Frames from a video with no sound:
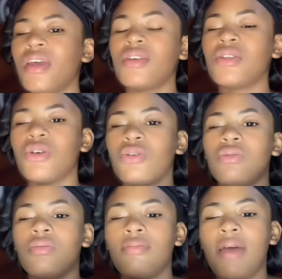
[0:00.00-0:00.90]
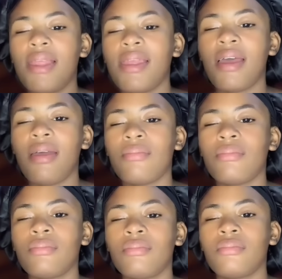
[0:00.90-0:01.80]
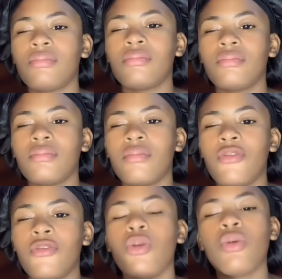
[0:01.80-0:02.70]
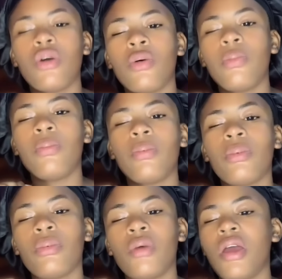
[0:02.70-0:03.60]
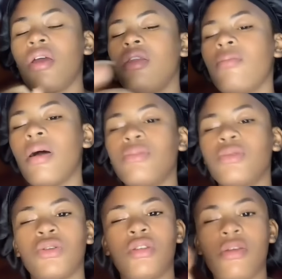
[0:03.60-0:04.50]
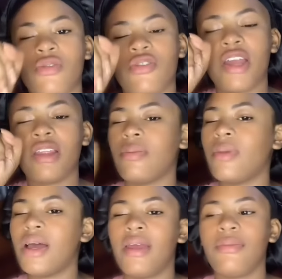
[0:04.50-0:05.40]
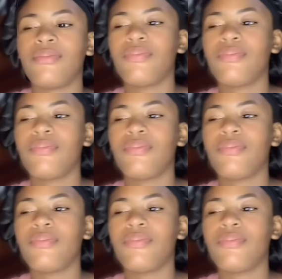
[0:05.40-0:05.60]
So, by the time I look up, the map just hit my right in my eye.